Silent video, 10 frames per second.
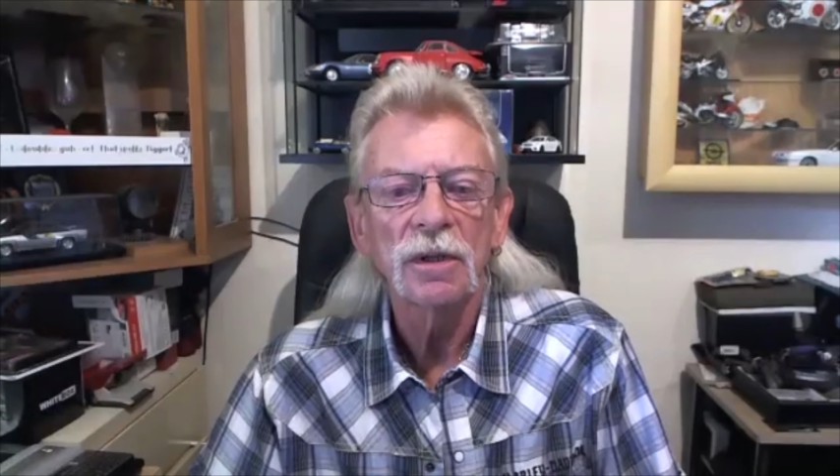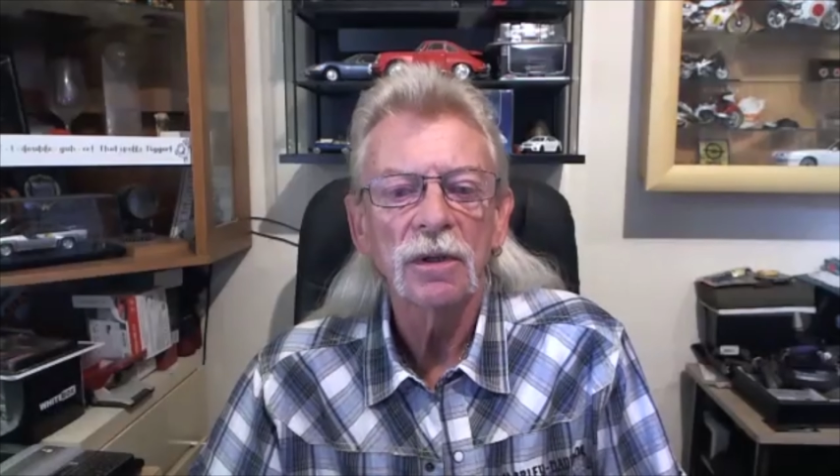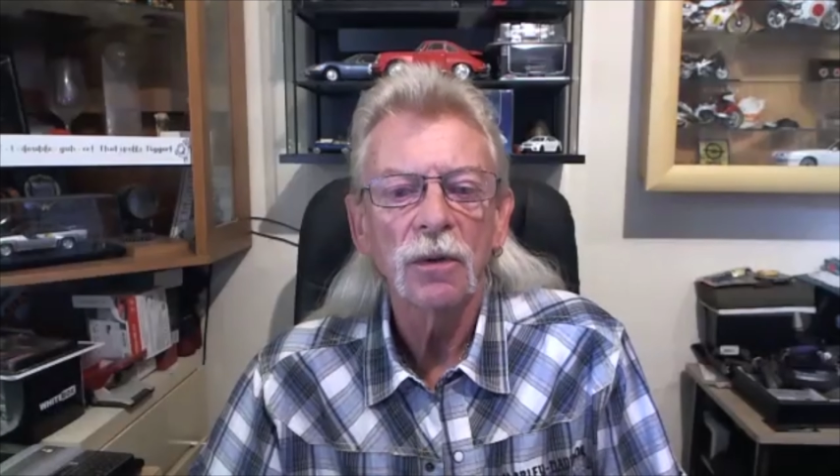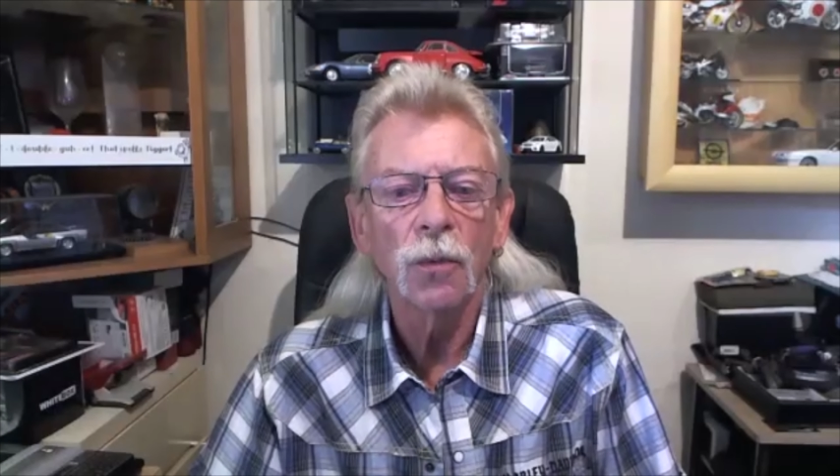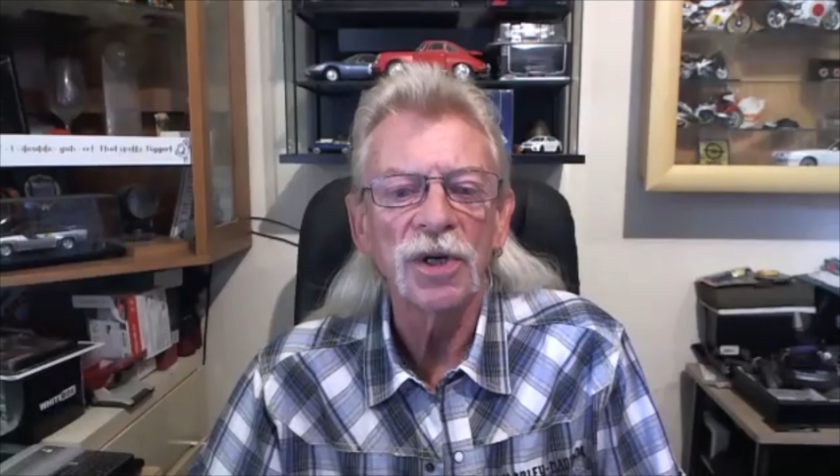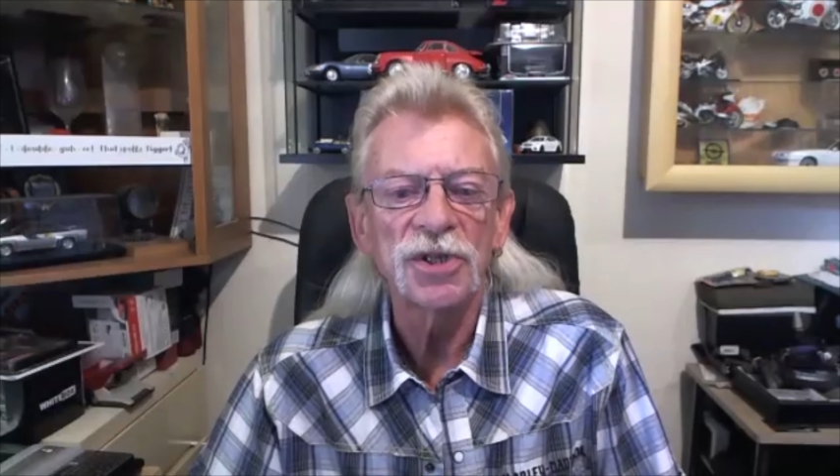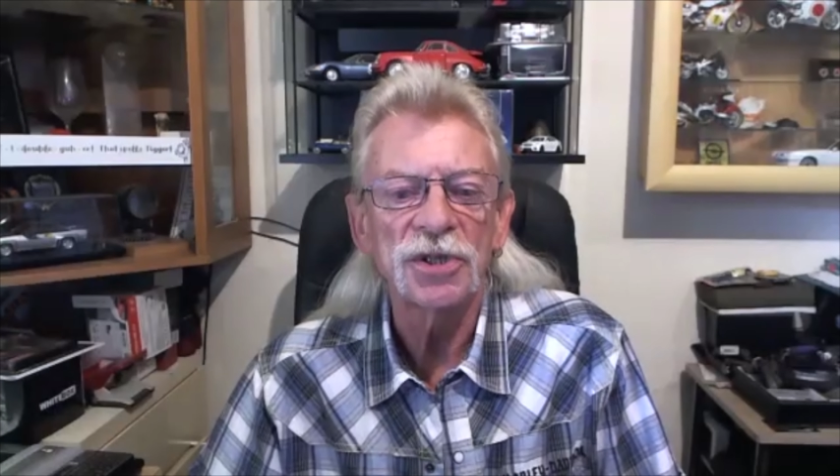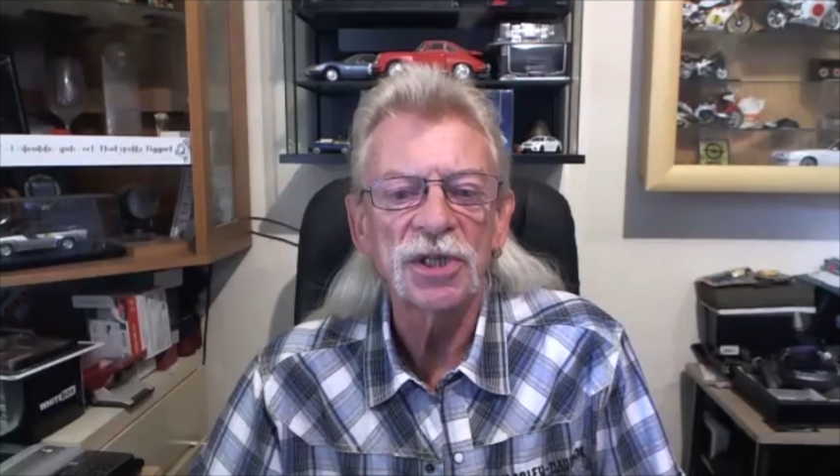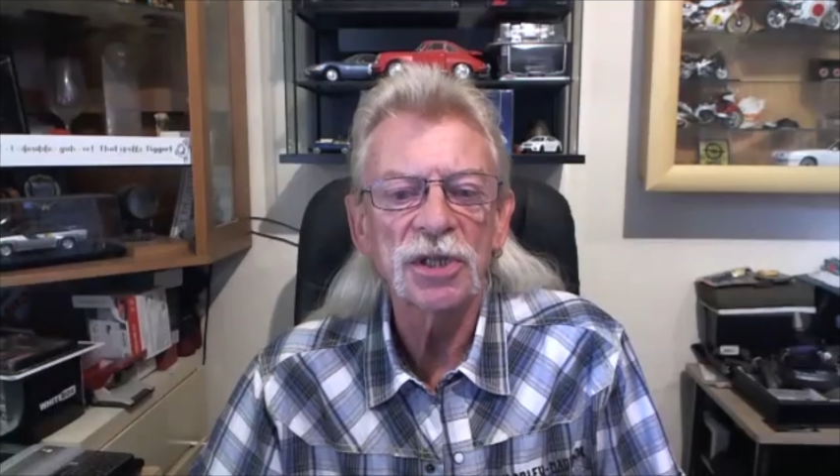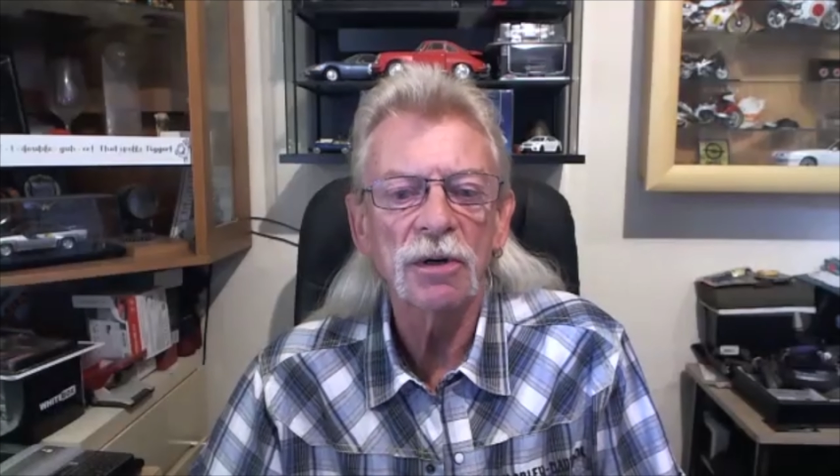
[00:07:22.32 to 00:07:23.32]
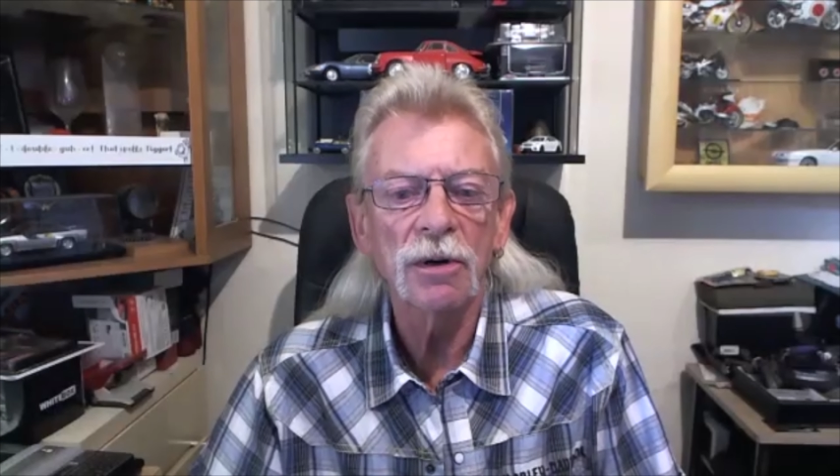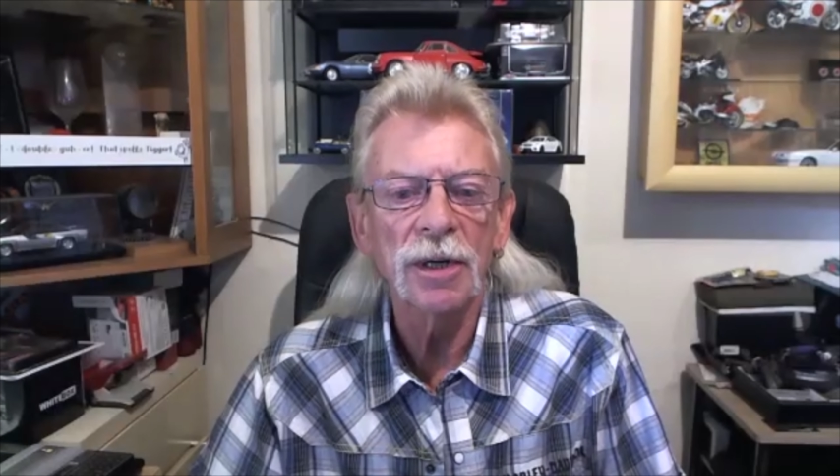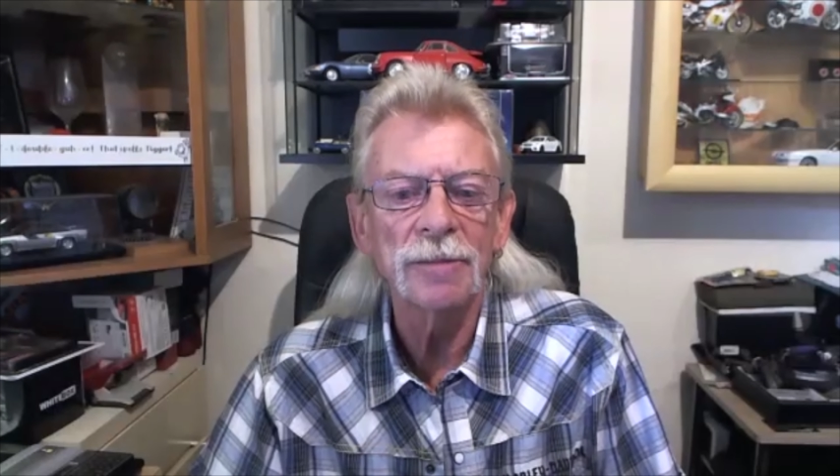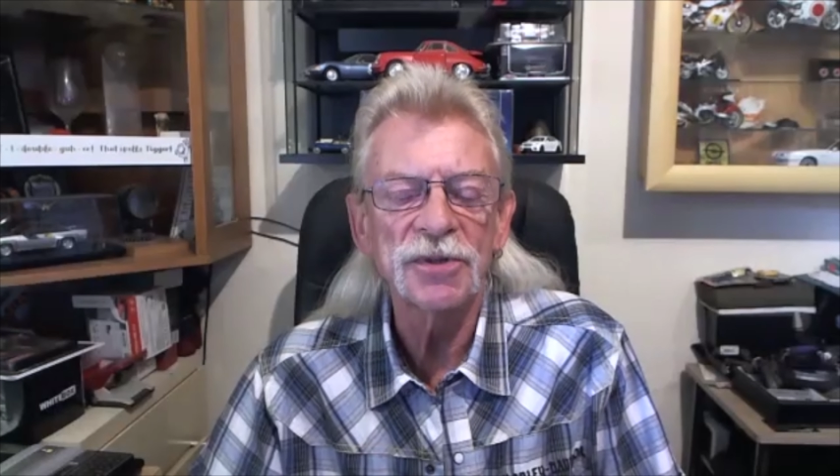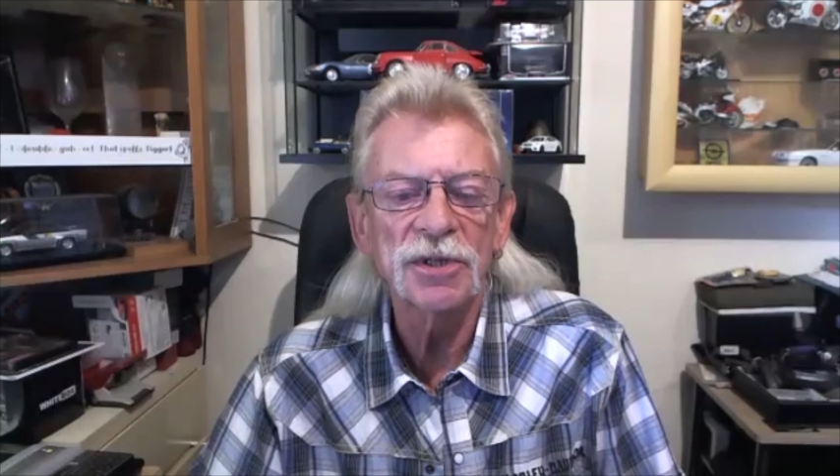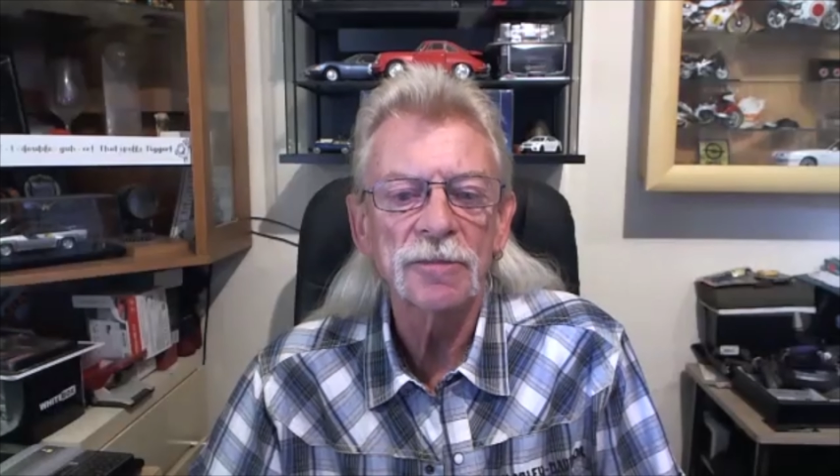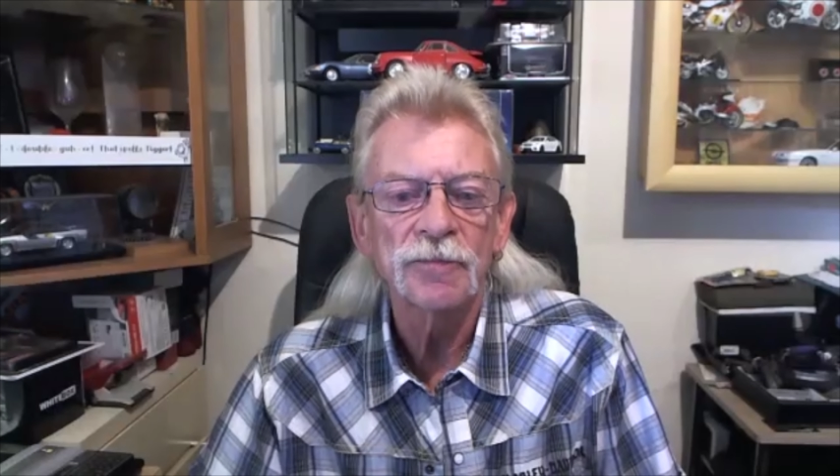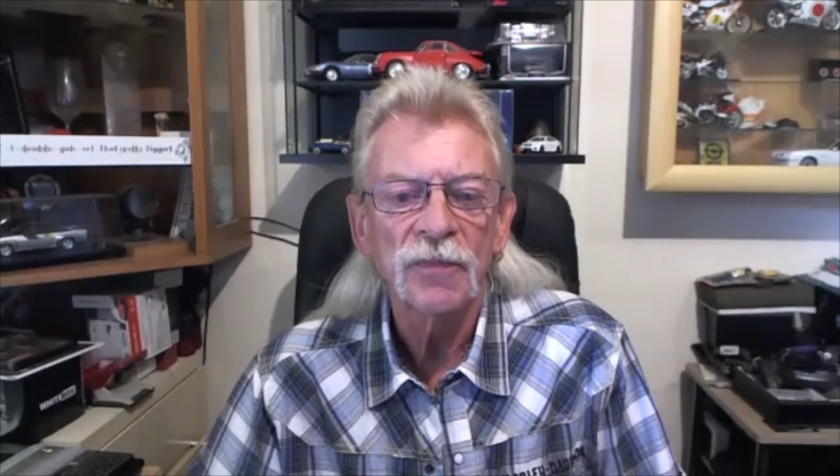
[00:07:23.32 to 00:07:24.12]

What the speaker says: which describes